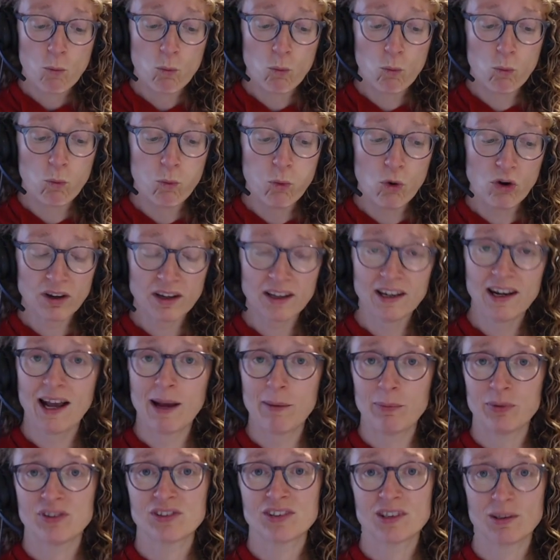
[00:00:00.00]
what can
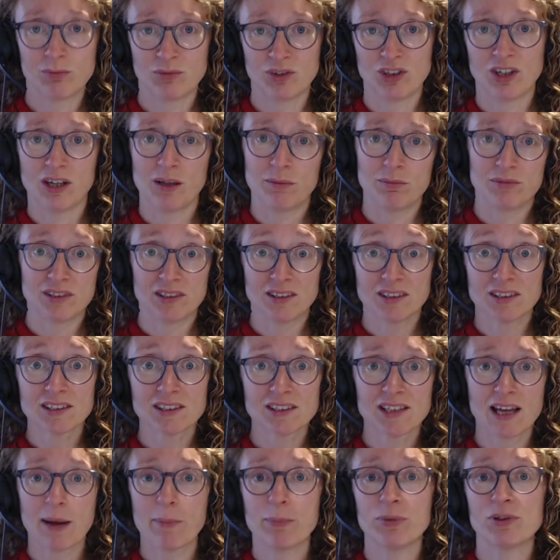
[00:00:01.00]
happen sometimes, and this
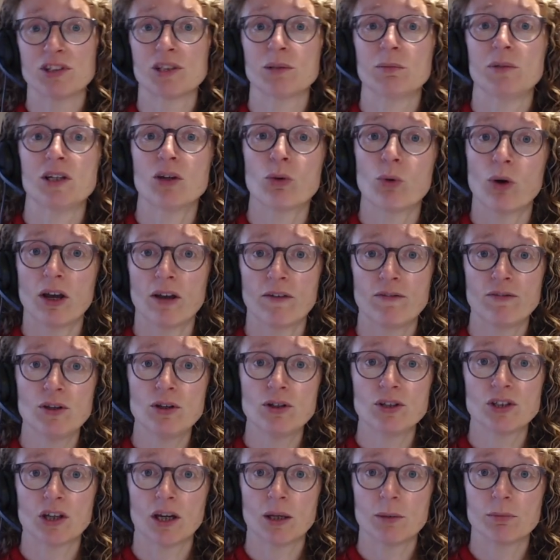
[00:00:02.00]
has happened to me quite a few
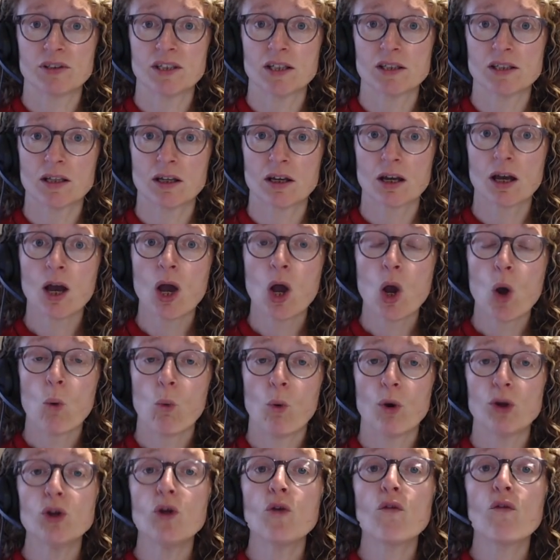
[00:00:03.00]
times, is that
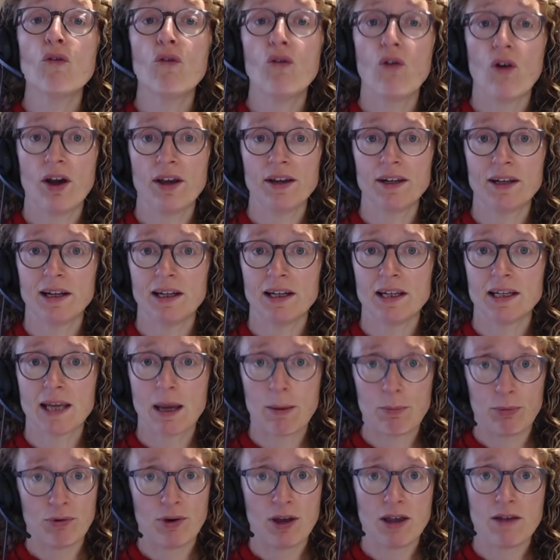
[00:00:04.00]
when you finally
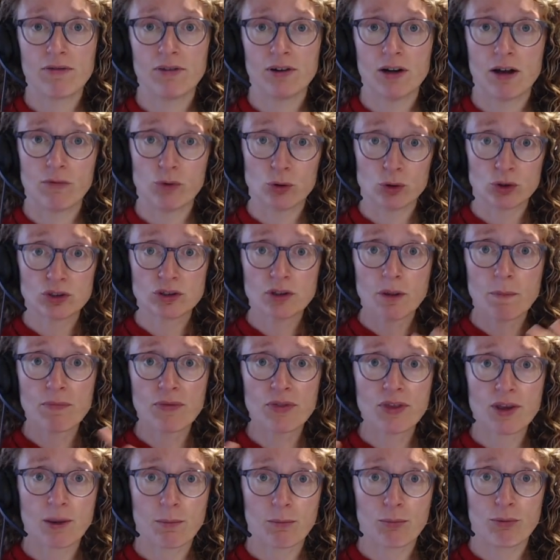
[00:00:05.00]
get brave enough or
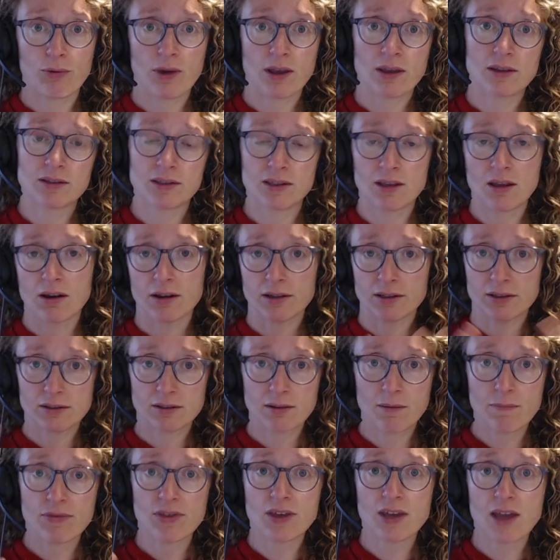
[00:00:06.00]
something breaks the ice,
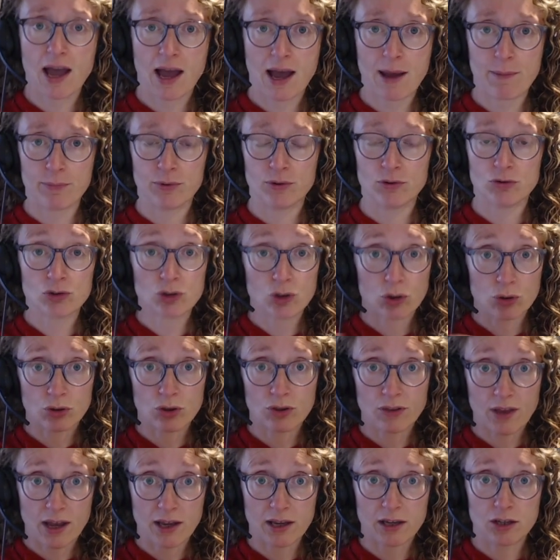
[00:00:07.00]
something happens so
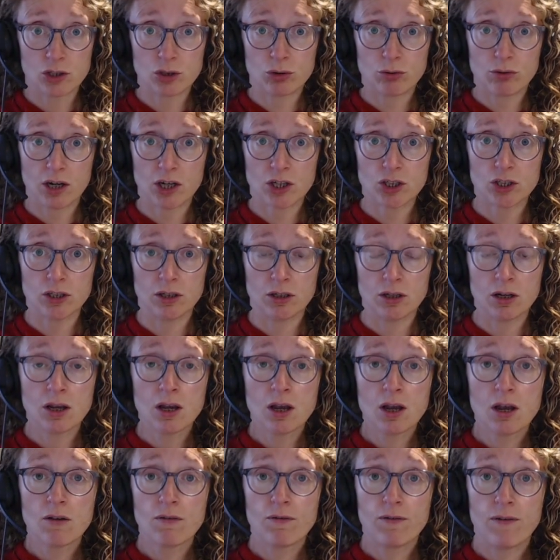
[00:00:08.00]
that that interaction
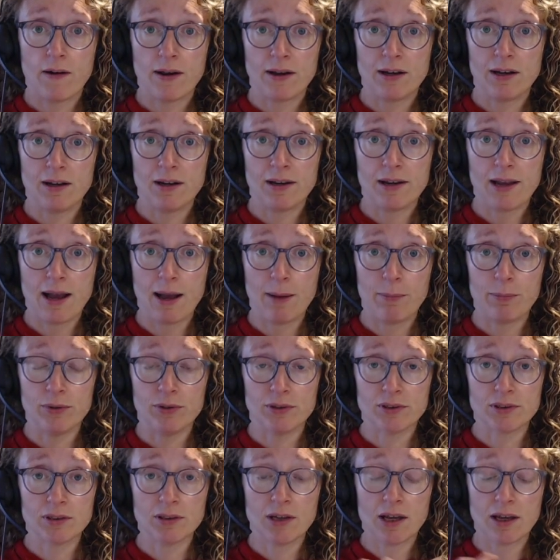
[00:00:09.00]
finally
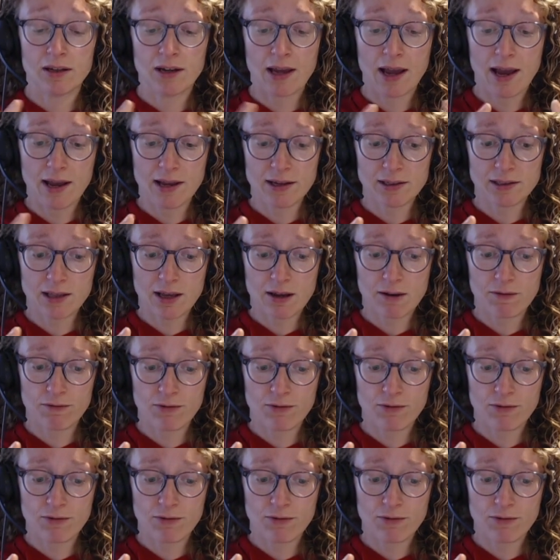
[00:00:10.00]
happens. And, and as that